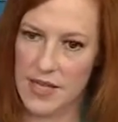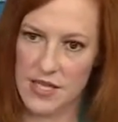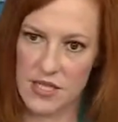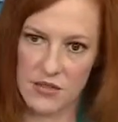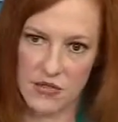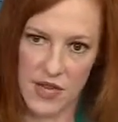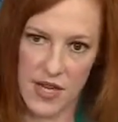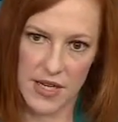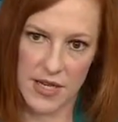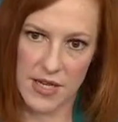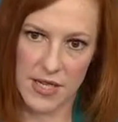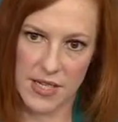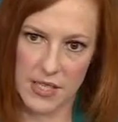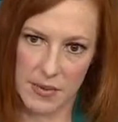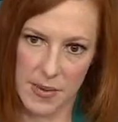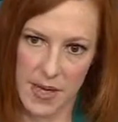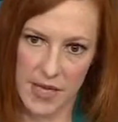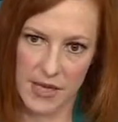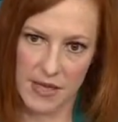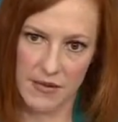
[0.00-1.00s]

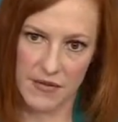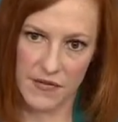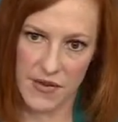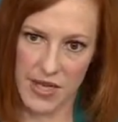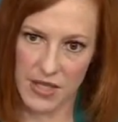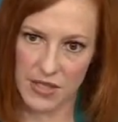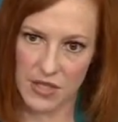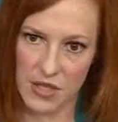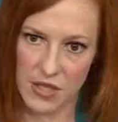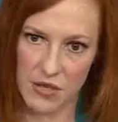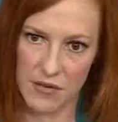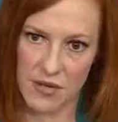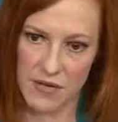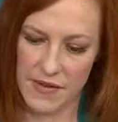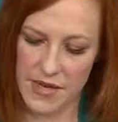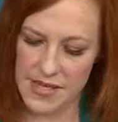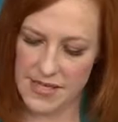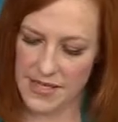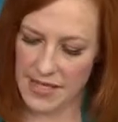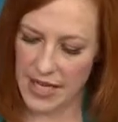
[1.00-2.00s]
independent phase two
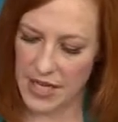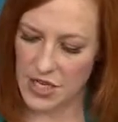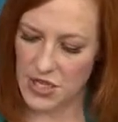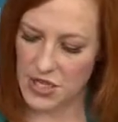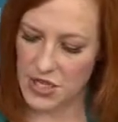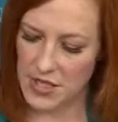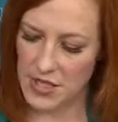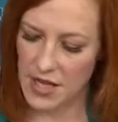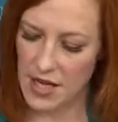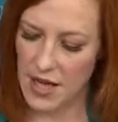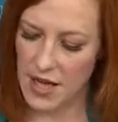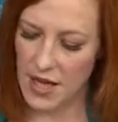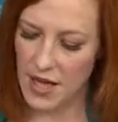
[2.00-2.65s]
investigation.